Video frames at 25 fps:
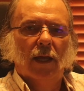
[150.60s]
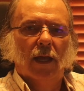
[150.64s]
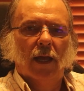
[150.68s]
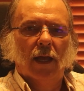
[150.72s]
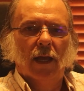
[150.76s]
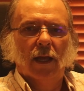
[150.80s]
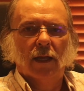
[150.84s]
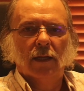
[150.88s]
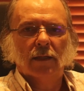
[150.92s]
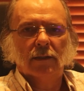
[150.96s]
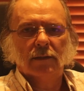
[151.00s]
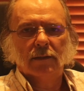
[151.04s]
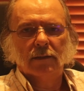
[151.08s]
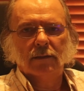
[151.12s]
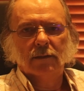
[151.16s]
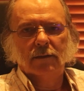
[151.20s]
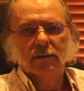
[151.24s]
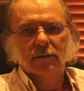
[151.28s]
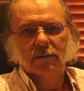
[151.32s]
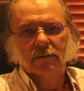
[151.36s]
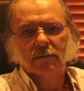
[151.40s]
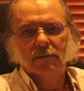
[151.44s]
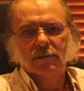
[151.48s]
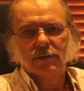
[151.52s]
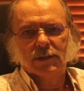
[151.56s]

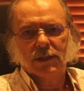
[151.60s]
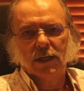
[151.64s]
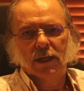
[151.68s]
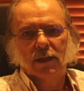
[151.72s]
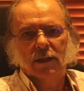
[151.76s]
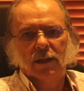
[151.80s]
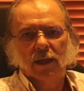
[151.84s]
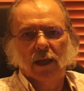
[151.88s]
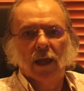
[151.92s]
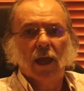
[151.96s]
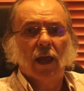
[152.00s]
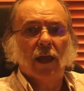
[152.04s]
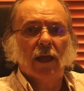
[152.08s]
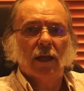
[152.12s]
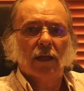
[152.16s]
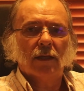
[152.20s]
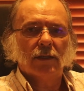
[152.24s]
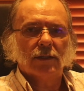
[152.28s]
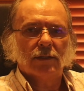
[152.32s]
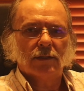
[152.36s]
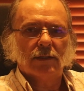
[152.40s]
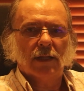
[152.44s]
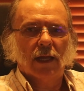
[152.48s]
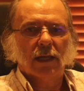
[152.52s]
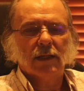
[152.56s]
and said,
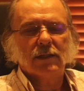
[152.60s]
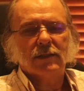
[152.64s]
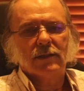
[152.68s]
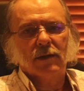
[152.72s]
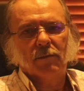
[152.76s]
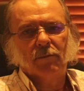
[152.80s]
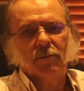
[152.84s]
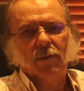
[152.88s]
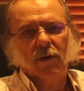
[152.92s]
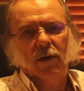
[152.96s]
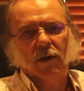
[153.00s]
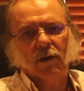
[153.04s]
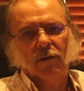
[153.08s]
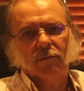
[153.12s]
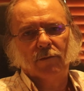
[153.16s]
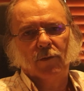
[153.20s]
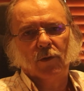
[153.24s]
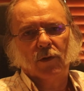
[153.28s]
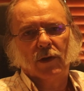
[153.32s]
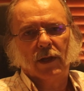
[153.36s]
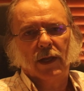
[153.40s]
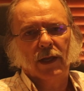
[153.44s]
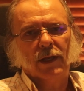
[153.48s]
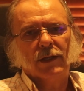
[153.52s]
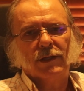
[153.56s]
yes, that's a park
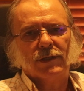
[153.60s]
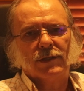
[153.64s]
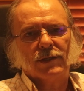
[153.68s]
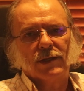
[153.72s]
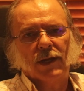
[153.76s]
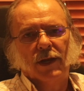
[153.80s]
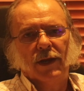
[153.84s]
for kids,